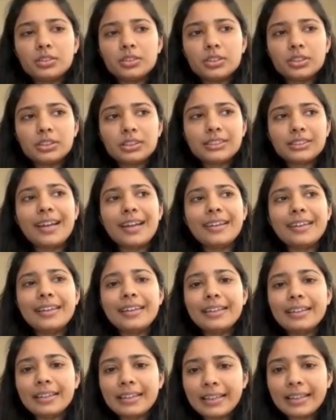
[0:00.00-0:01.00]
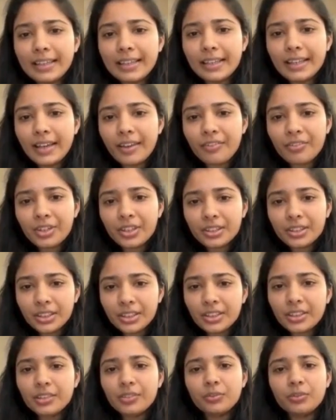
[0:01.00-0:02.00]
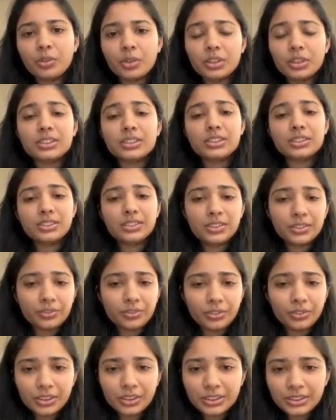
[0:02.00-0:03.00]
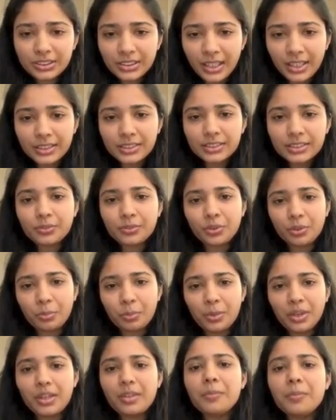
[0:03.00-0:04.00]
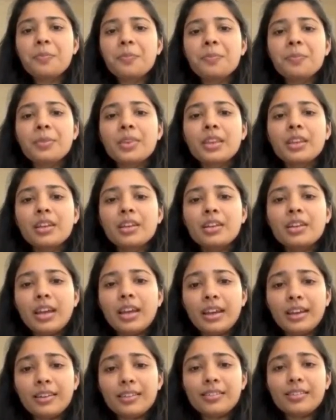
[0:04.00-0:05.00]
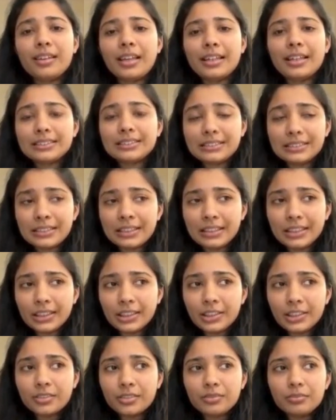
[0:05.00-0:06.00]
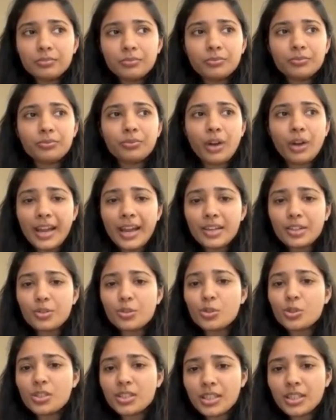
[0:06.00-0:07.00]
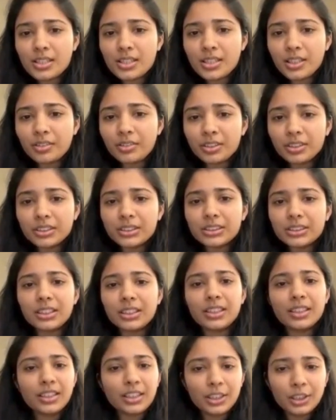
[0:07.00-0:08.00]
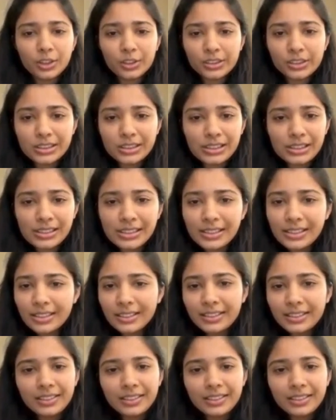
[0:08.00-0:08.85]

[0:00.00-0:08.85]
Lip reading: starting again, everything was the first task for me, and like studying 5 to 6 hours continuously